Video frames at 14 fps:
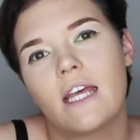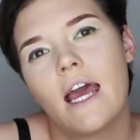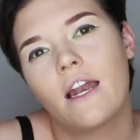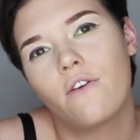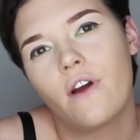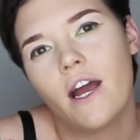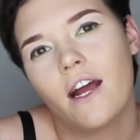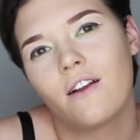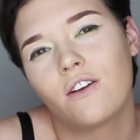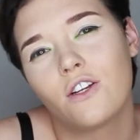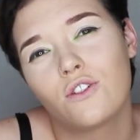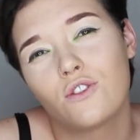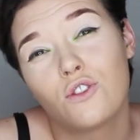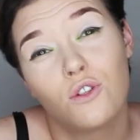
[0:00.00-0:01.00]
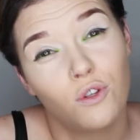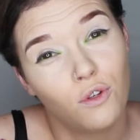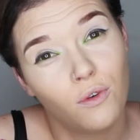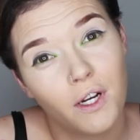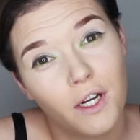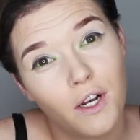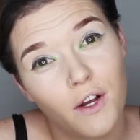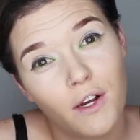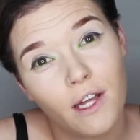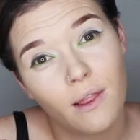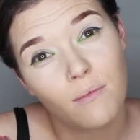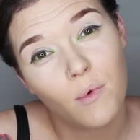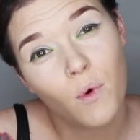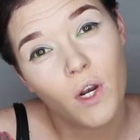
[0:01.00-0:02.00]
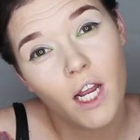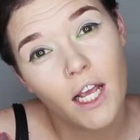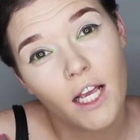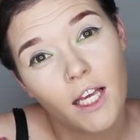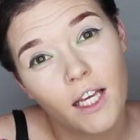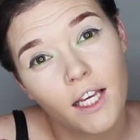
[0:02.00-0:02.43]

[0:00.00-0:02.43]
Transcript: at around two o'clock in the morning.